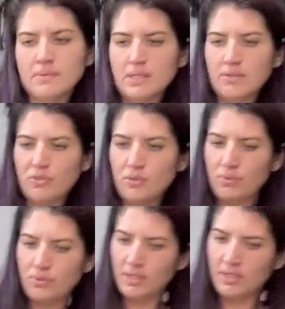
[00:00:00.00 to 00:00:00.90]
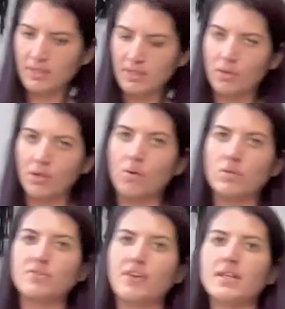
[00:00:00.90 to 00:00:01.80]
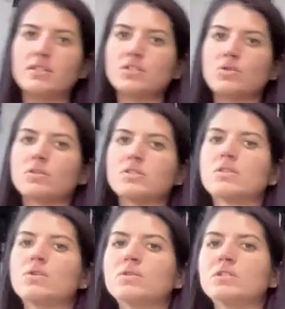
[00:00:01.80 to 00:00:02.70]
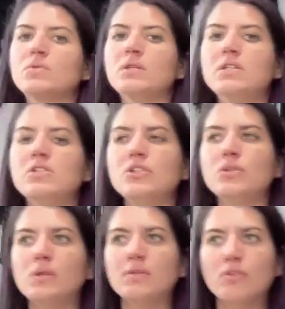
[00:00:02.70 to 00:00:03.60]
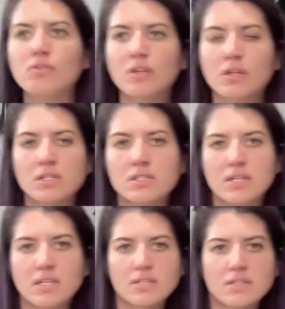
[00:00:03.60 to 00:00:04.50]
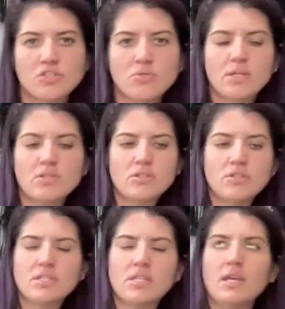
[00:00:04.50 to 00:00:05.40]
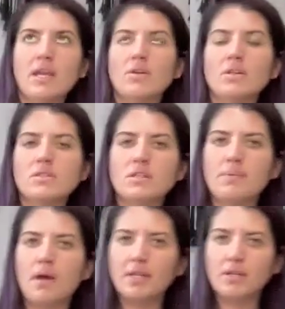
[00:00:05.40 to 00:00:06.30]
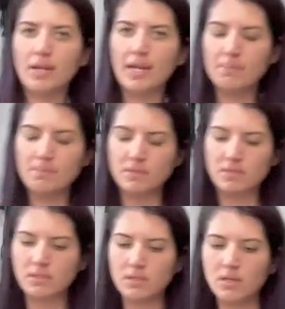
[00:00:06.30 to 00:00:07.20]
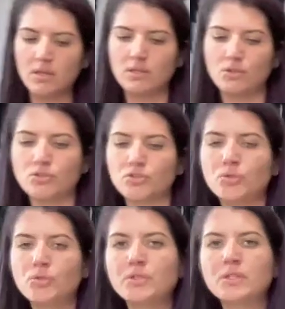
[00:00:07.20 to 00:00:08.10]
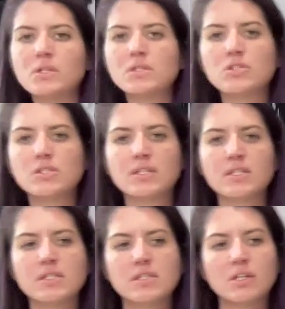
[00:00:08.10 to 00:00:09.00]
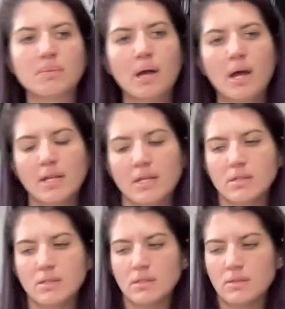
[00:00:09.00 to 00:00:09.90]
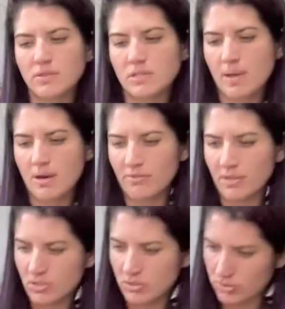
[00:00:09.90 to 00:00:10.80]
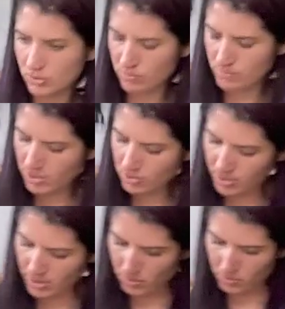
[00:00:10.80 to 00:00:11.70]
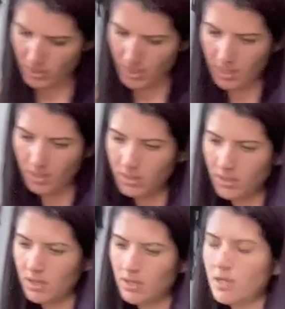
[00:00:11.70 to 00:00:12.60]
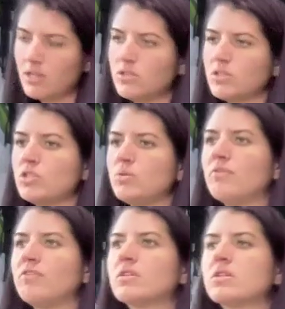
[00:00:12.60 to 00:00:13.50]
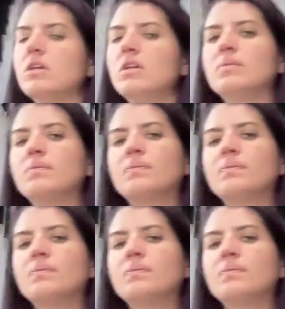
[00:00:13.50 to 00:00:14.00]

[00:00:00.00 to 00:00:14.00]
And if you can go as fast or as slow as you need to. If you feel any sticky situations, sticky areas in your body, your hips, your shoulders, just listen to your body. If the spinal flexions are too much, that's okay. Just do what feels good.